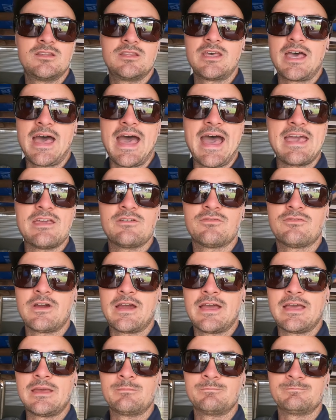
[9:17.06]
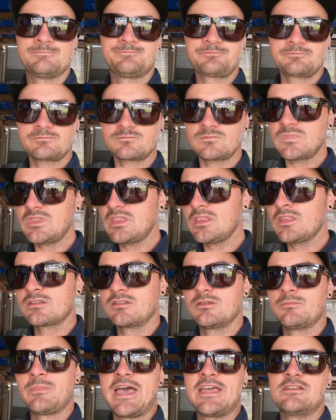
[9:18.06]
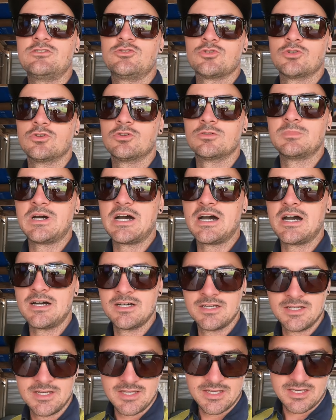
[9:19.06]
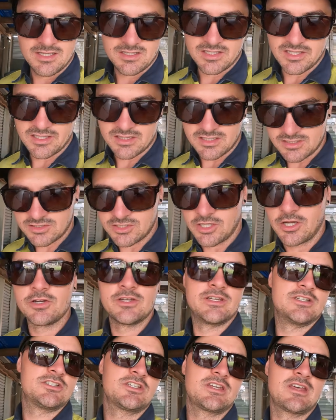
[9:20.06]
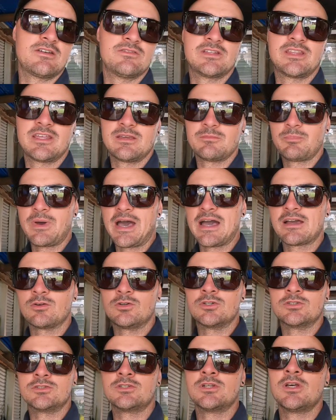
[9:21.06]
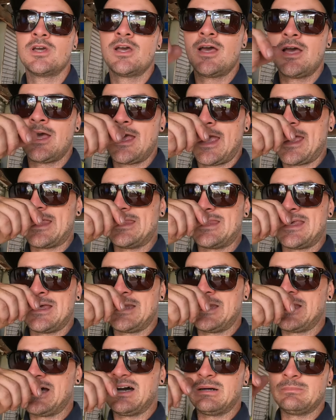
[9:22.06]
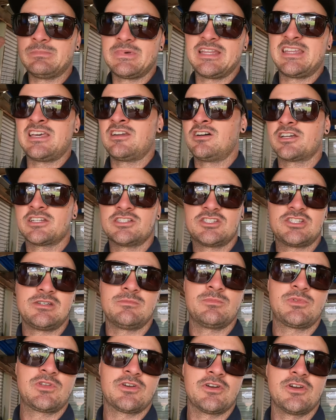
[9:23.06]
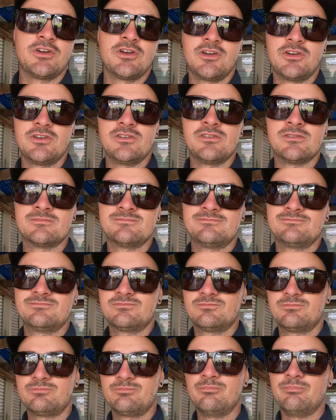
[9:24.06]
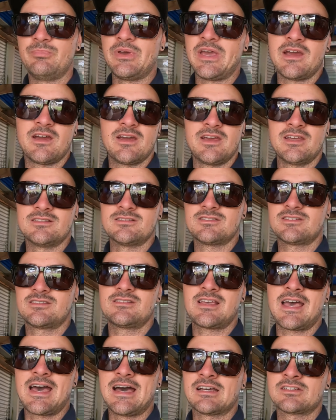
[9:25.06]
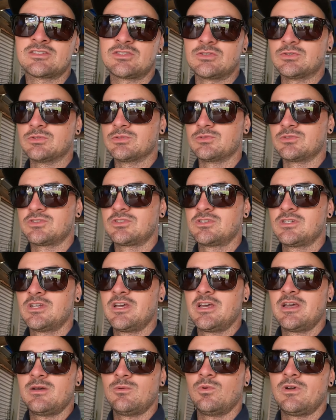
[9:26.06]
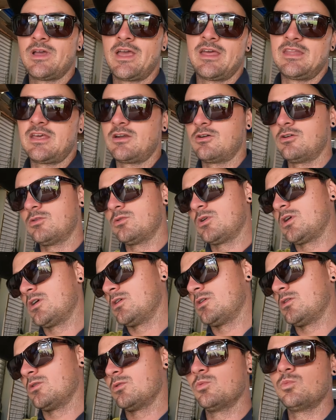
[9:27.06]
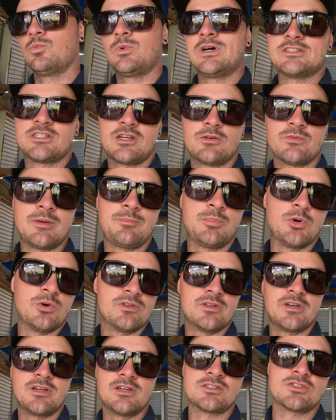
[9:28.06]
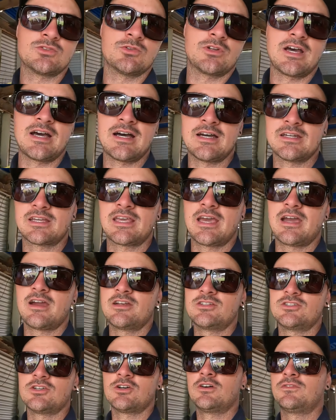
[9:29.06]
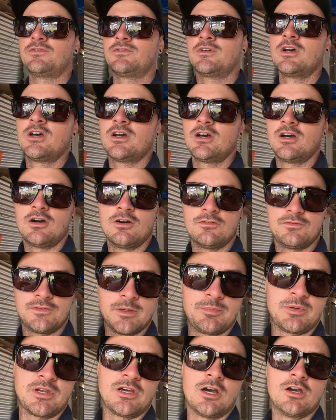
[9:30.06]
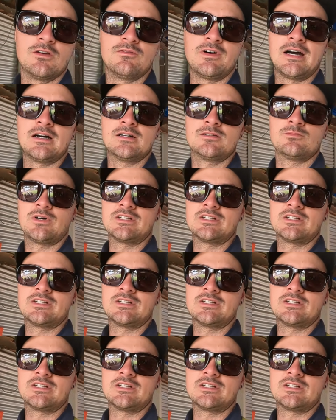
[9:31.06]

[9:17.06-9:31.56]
A-frame, the main drawbar, get the tow hitch and everything back on, and then I can chip through bearings, axles. And then I'll once I rip all the sort of undercarriage off, I'll flip it over.